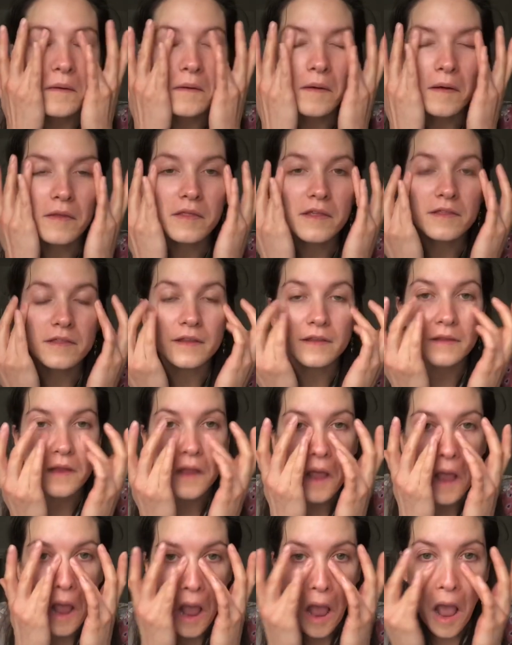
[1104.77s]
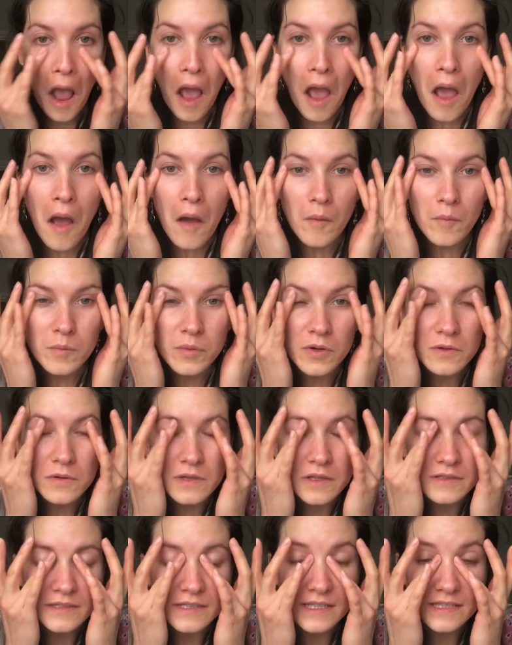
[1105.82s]
than pull
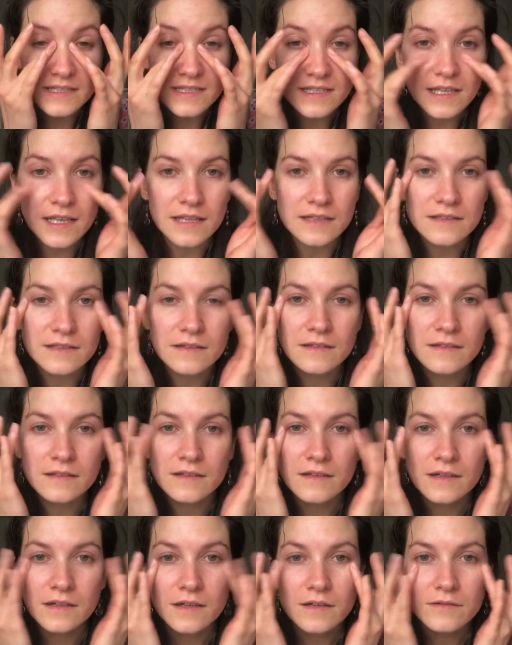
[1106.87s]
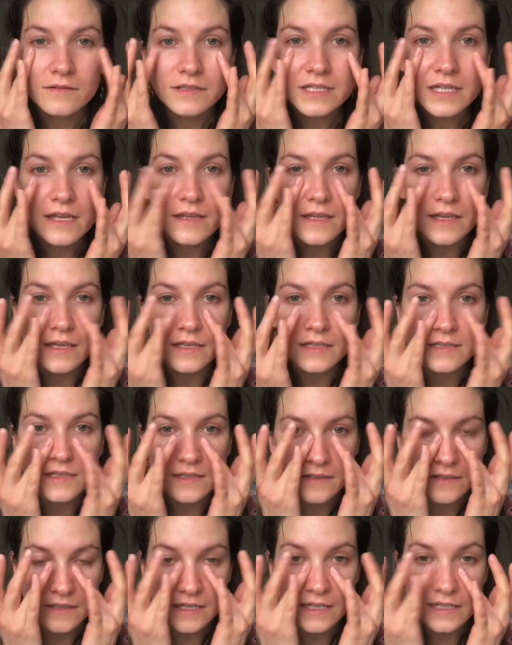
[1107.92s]
on that skin, which I think is a
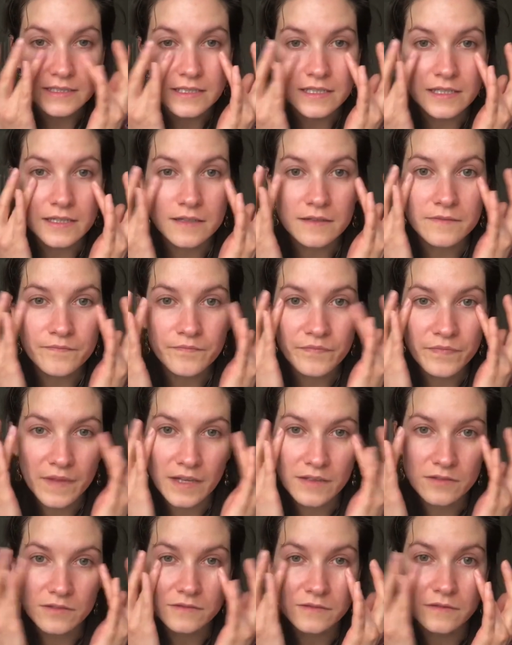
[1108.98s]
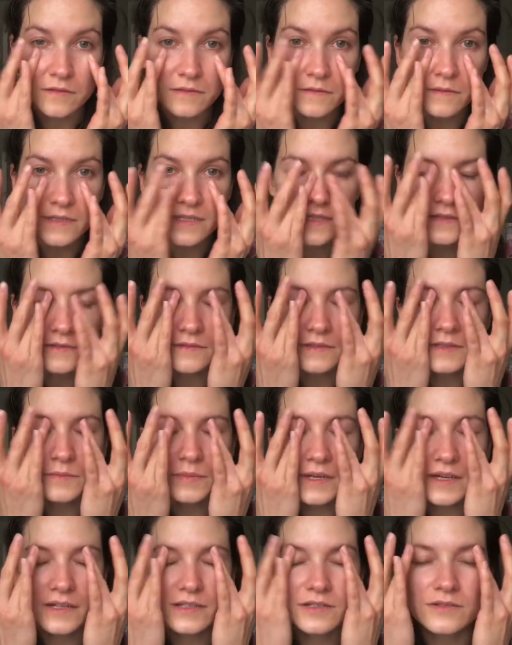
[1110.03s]
good idea. I don't always do it, but
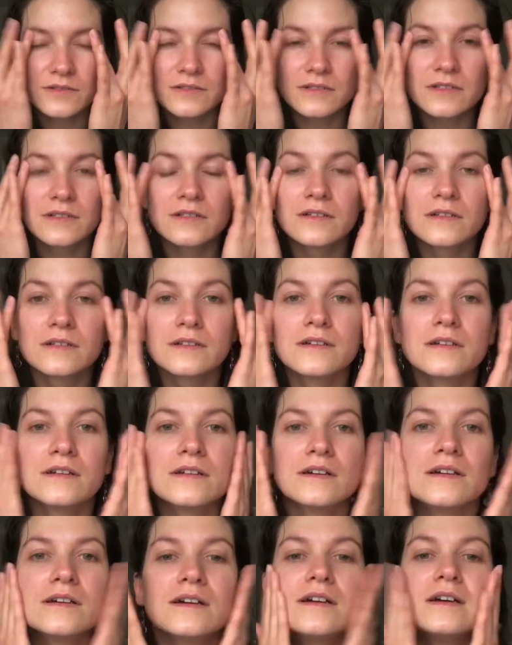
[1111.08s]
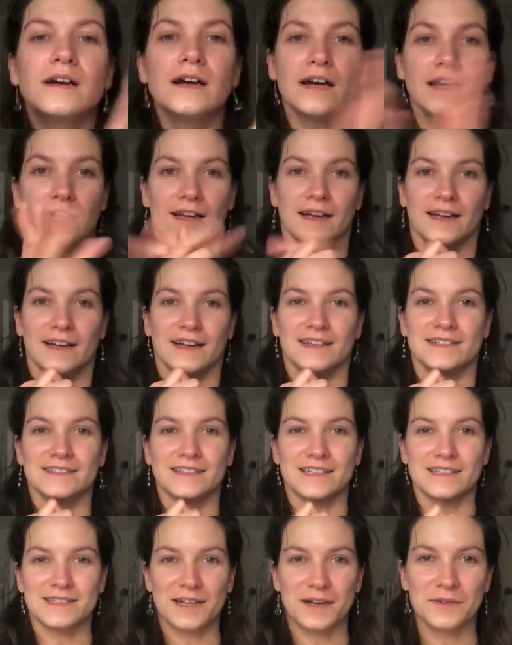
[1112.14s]
I should. And
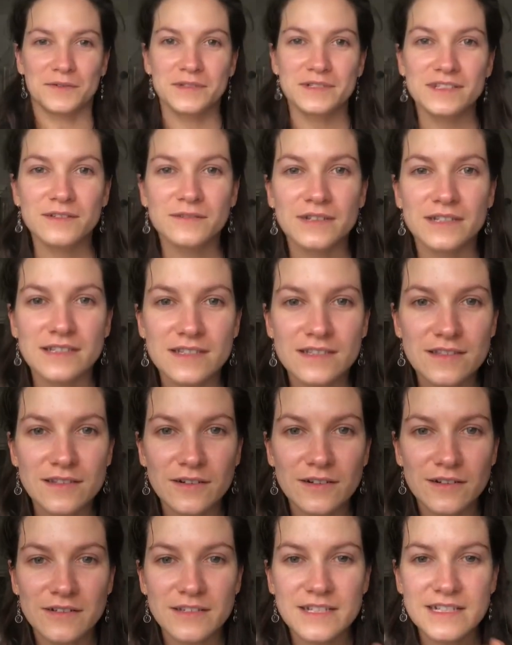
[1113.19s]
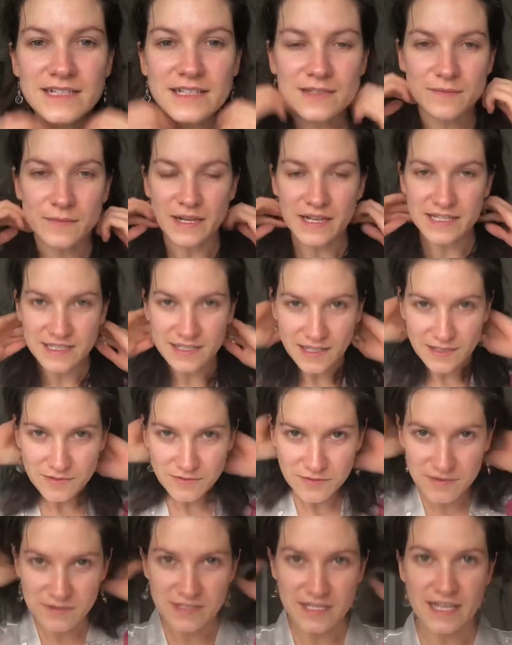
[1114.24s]
that's how we do it. So this is my skin
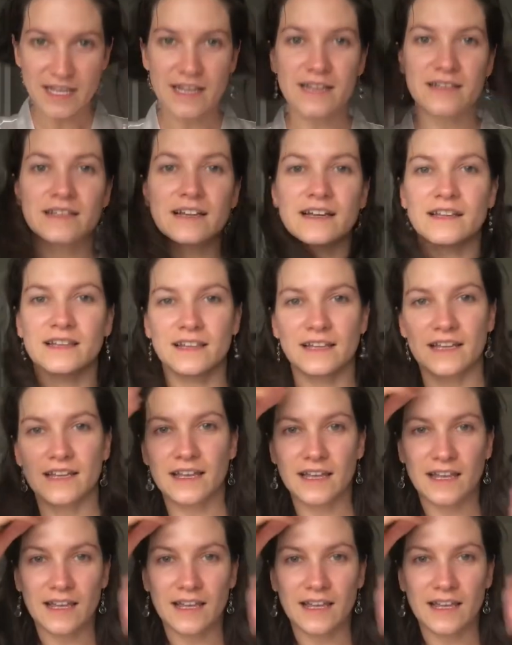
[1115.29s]
routine. I think